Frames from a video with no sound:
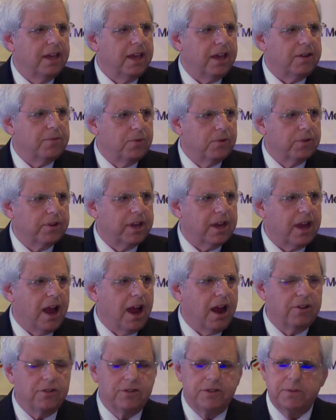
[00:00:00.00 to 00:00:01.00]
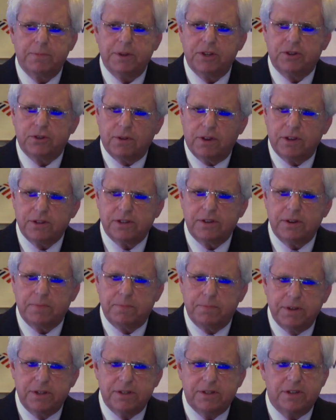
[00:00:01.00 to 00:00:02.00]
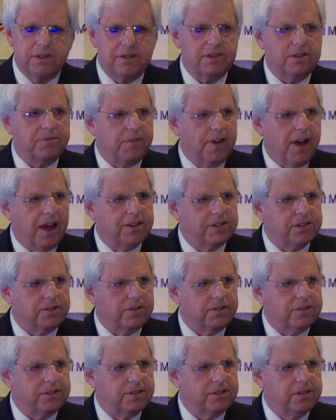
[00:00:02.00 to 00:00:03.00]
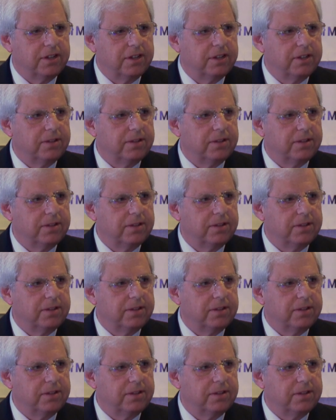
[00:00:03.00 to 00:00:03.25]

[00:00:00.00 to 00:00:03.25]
and working hard to be trusted business advisors.